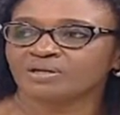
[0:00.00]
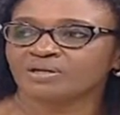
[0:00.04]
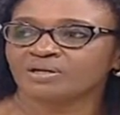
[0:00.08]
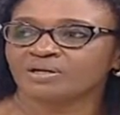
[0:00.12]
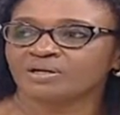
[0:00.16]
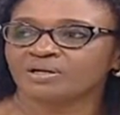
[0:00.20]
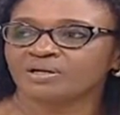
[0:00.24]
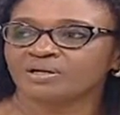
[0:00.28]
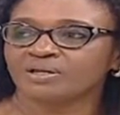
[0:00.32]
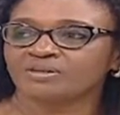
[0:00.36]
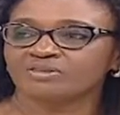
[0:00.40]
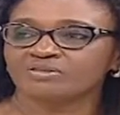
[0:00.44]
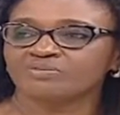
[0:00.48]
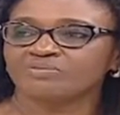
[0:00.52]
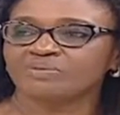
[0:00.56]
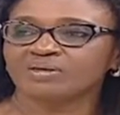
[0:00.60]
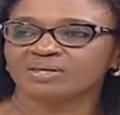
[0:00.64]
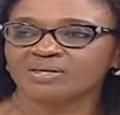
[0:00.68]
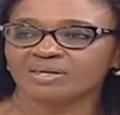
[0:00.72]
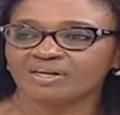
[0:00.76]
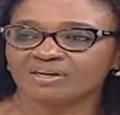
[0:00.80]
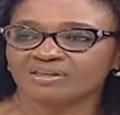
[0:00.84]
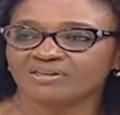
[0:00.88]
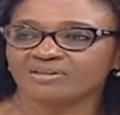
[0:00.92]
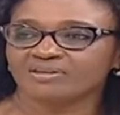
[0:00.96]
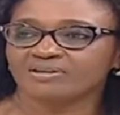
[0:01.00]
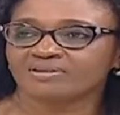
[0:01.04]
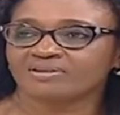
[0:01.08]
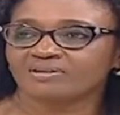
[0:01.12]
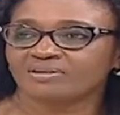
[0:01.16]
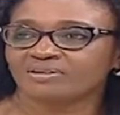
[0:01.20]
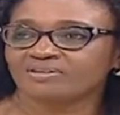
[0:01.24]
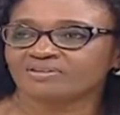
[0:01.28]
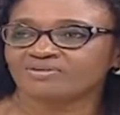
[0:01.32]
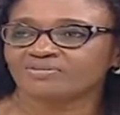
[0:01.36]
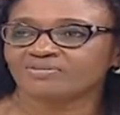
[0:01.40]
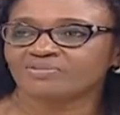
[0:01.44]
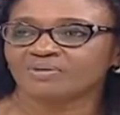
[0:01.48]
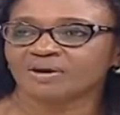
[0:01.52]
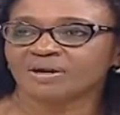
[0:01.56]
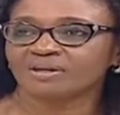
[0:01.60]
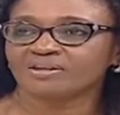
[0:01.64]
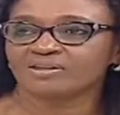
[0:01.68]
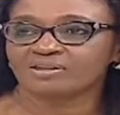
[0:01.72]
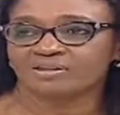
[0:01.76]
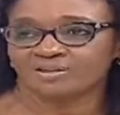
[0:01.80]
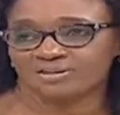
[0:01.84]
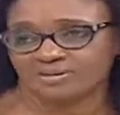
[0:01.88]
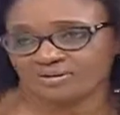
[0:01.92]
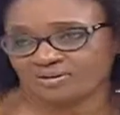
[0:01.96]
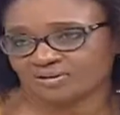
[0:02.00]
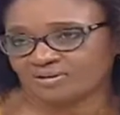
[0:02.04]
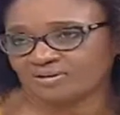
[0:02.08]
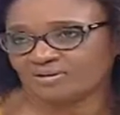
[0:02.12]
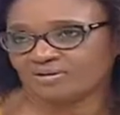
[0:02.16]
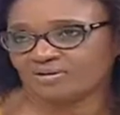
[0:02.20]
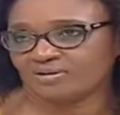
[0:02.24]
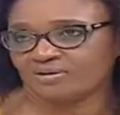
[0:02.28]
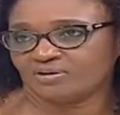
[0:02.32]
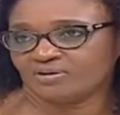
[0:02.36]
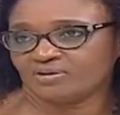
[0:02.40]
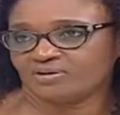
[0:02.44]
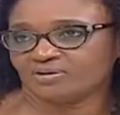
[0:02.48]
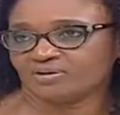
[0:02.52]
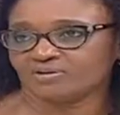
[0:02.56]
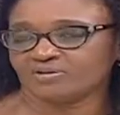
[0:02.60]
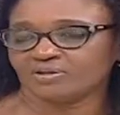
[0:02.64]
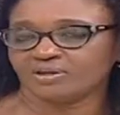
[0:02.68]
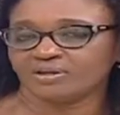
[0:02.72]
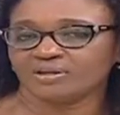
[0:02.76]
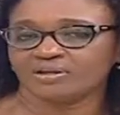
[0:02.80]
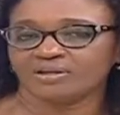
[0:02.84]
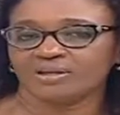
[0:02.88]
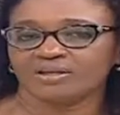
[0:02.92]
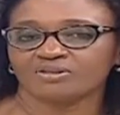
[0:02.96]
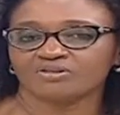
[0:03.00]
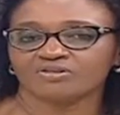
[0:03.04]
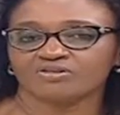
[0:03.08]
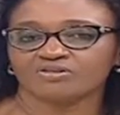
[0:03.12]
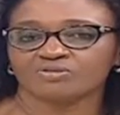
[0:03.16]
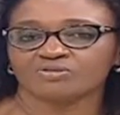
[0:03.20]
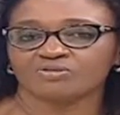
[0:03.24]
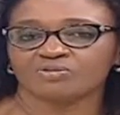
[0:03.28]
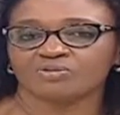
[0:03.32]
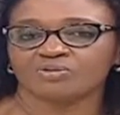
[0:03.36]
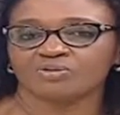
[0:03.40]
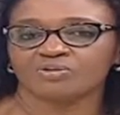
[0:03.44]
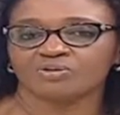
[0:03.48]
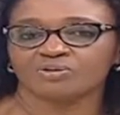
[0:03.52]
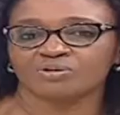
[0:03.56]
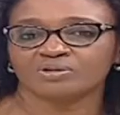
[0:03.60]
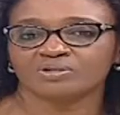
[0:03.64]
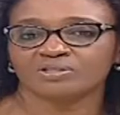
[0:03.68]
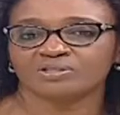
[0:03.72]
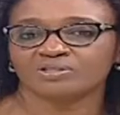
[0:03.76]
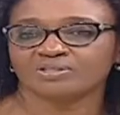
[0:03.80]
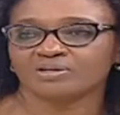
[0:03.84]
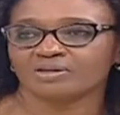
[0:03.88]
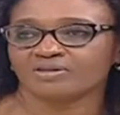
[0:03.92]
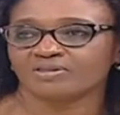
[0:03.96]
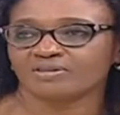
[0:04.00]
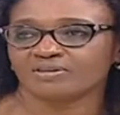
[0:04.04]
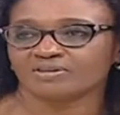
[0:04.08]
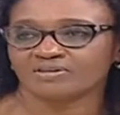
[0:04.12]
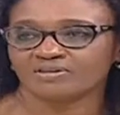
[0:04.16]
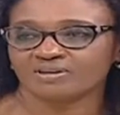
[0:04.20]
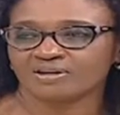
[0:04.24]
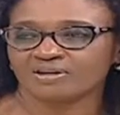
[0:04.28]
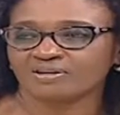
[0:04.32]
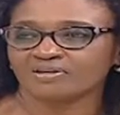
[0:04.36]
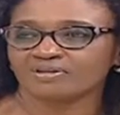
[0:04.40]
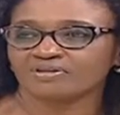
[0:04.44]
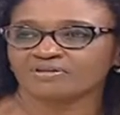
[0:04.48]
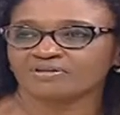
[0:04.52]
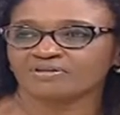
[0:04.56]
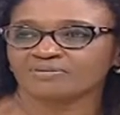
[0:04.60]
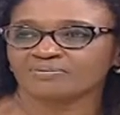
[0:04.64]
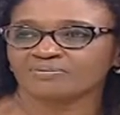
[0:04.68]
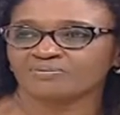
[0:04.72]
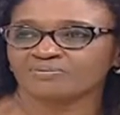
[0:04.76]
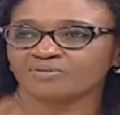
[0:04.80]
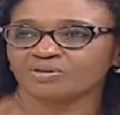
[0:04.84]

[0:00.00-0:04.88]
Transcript: let's be Kenyan, let's brand Kenya, you understand? Let's hold each other's hands,